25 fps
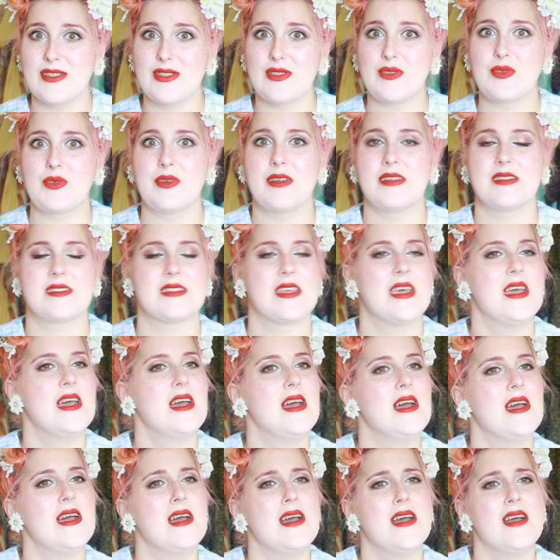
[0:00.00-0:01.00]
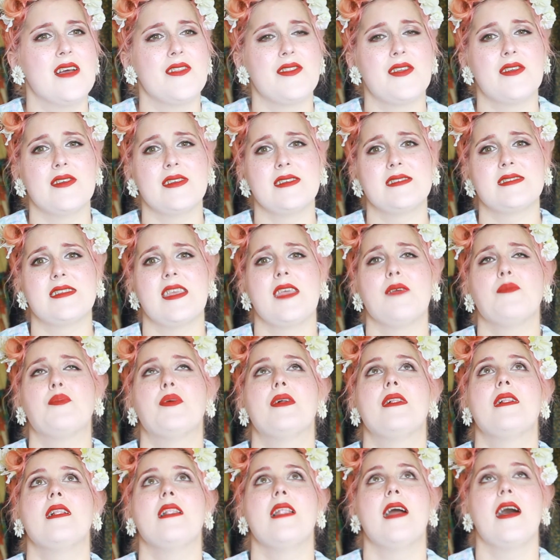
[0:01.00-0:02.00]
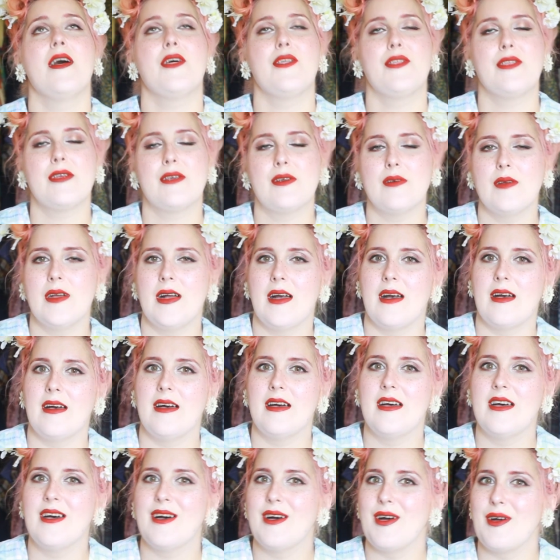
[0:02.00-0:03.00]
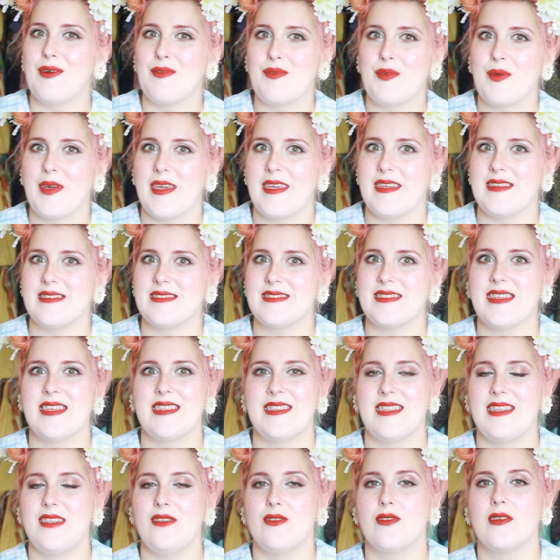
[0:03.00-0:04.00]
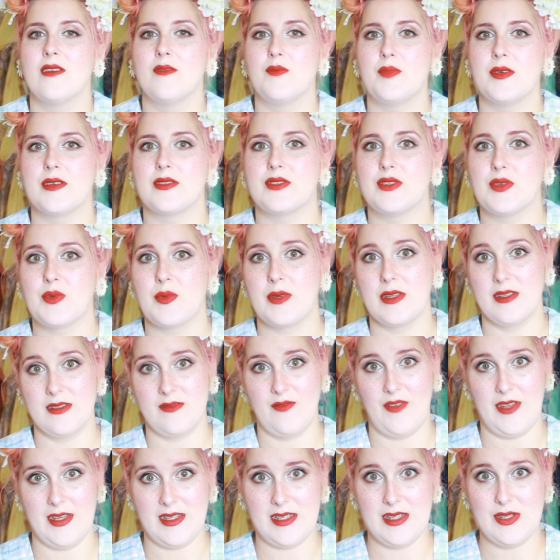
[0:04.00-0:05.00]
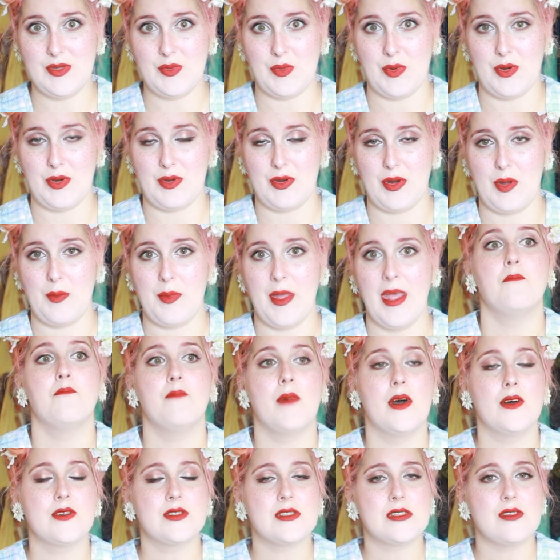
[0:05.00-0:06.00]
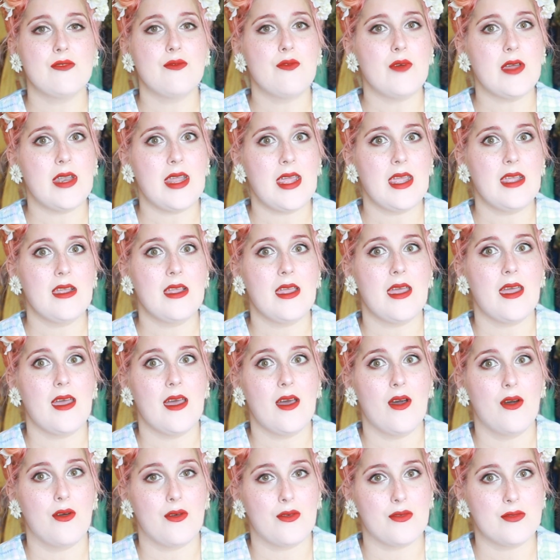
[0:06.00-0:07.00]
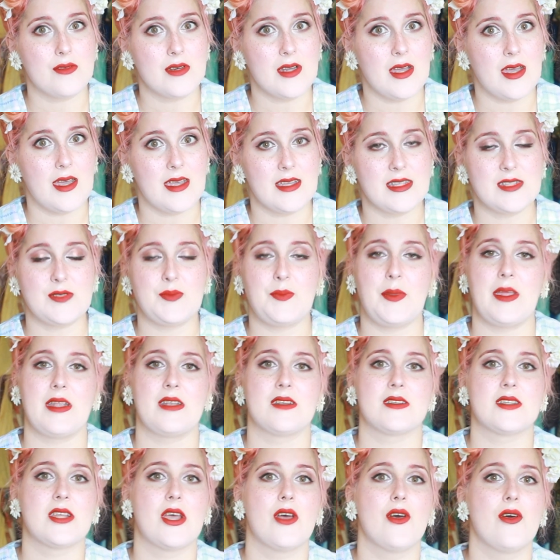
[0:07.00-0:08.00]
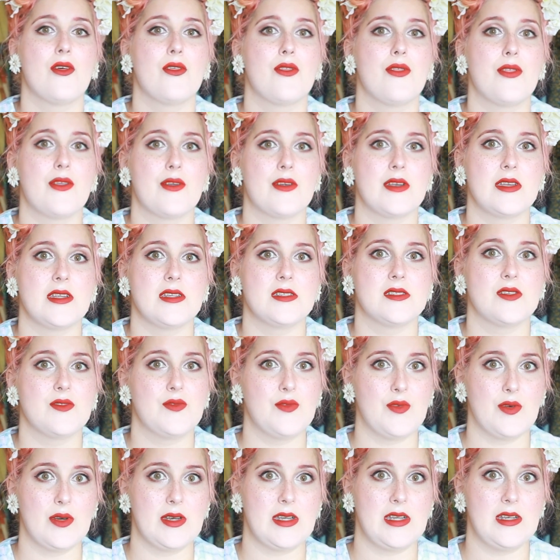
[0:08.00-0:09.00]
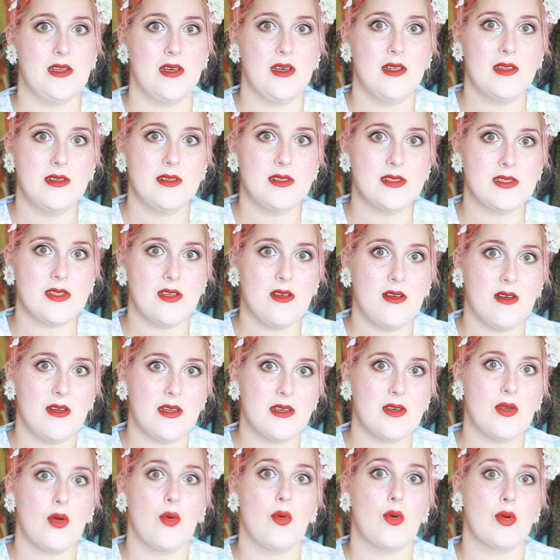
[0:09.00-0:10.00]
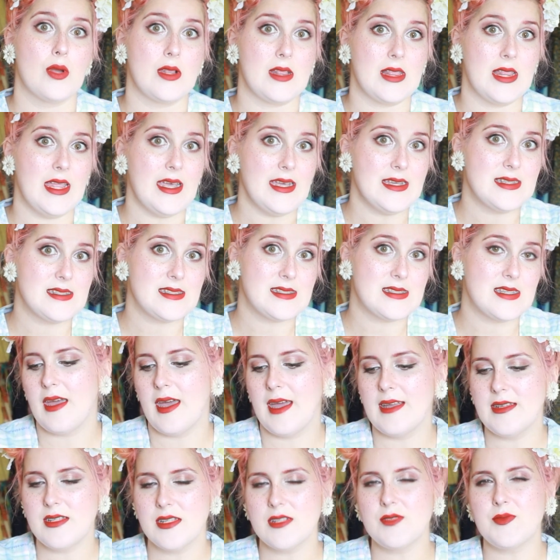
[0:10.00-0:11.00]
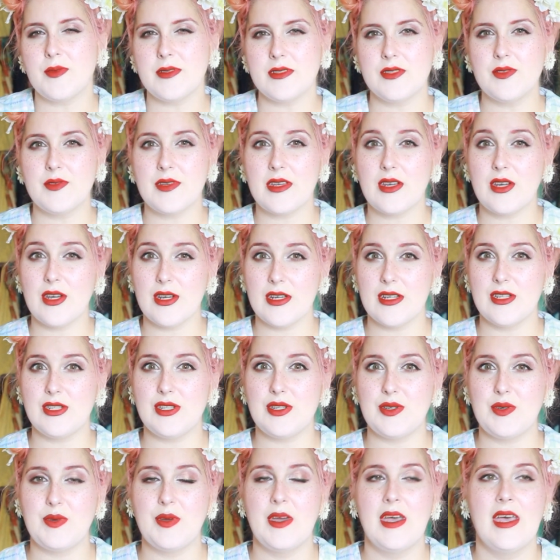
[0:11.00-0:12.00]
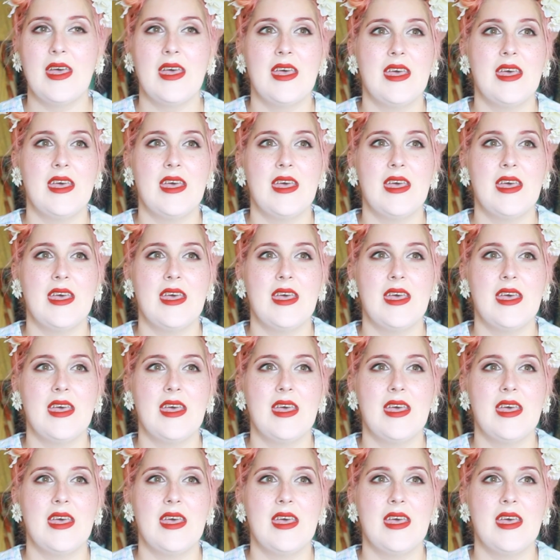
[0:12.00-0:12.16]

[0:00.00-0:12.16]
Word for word: stores. There is a plethora of ways that you can build your vintage wardrobe. Most of what I own, I spent thirty to forty dollars on or less. I just want to encourage you,